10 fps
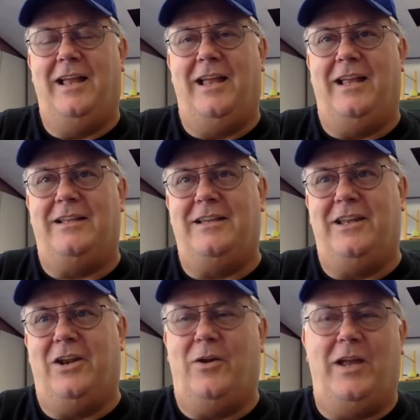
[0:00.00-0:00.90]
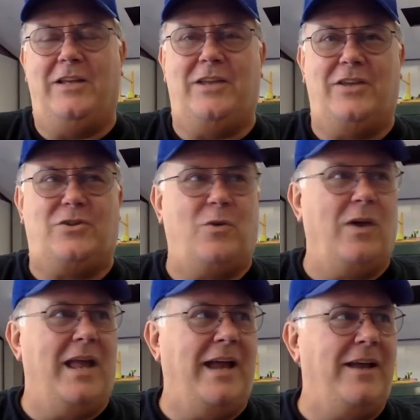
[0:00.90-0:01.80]
It's sort
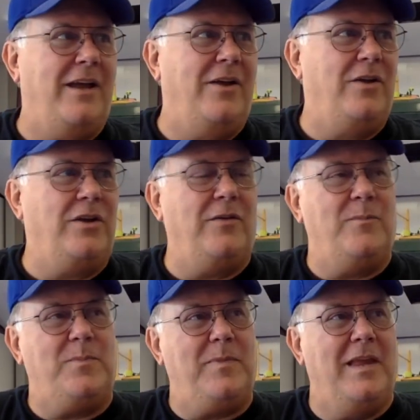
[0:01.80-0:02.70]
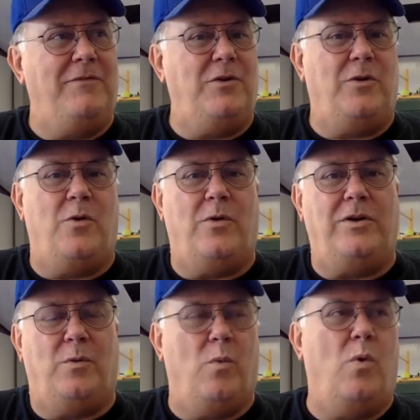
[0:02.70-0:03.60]
of like if you're going
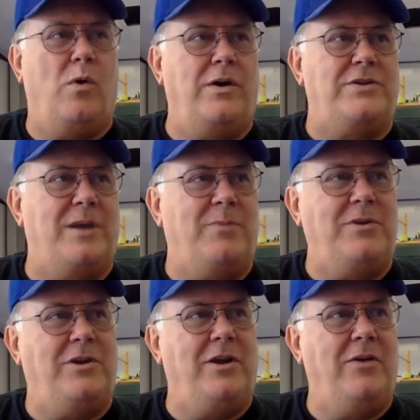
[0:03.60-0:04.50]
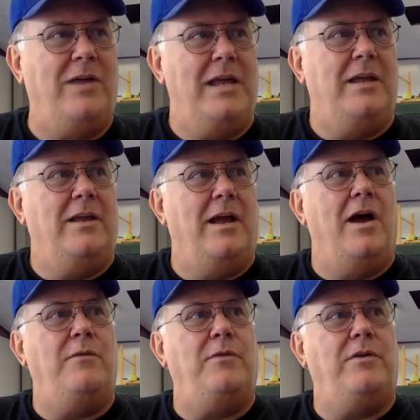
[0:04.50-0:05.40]
to war or something, you go
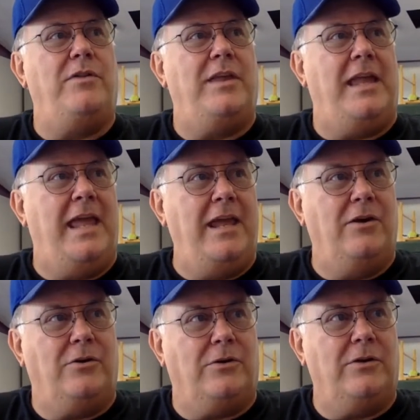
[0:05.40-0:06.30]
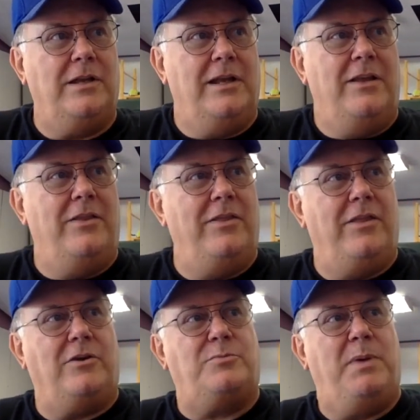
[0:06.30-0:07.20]
over the hill,
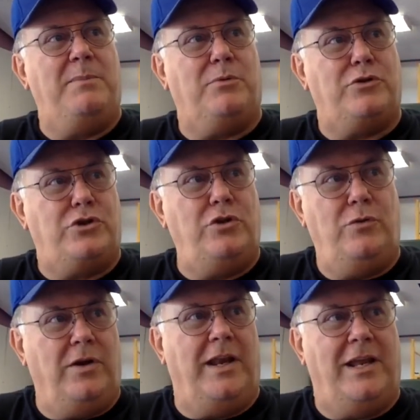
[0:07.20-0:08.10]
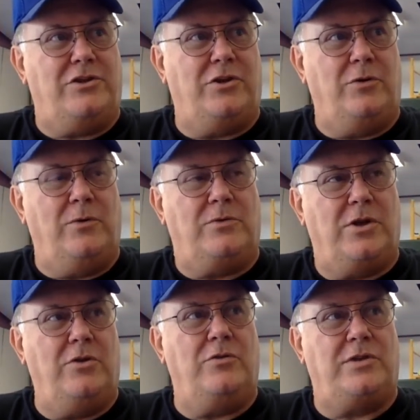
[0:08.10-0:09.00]
there's people shooting at you. So
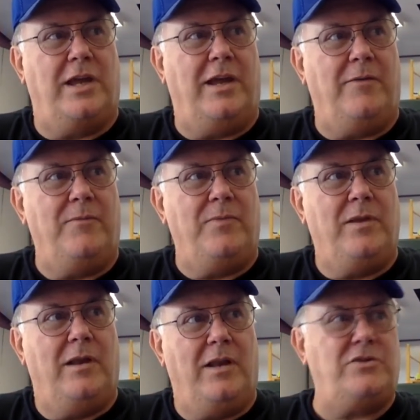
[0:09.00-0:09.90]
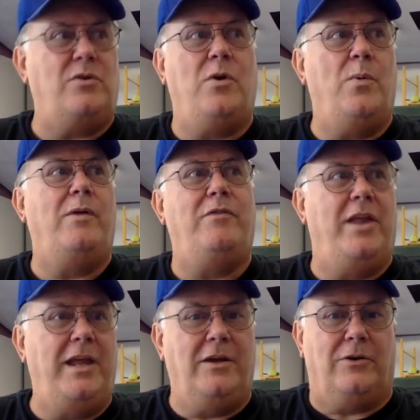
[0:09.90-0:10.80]
you say, let's don't go over the
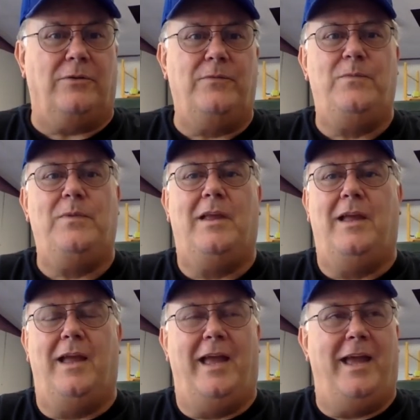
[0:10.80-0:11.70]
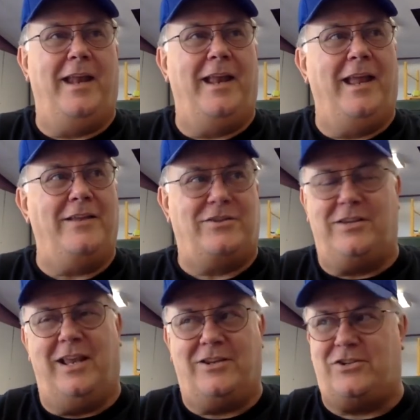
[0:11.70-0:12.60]
hill. And
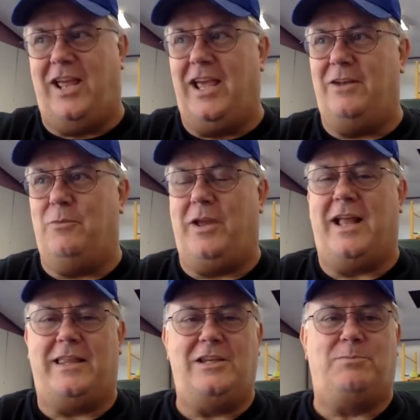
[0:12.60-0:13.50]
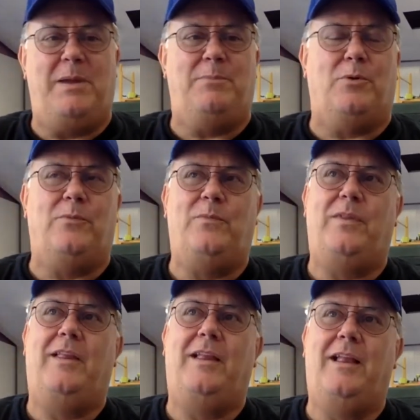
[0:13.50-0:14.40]
instead, we got these people
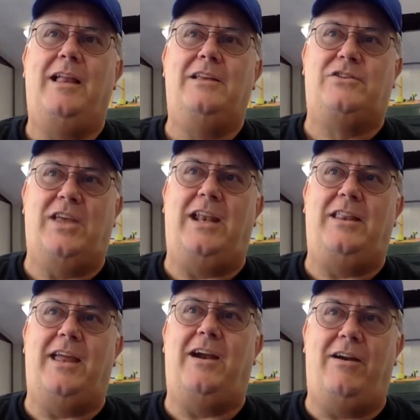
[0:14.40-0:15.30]
sitting there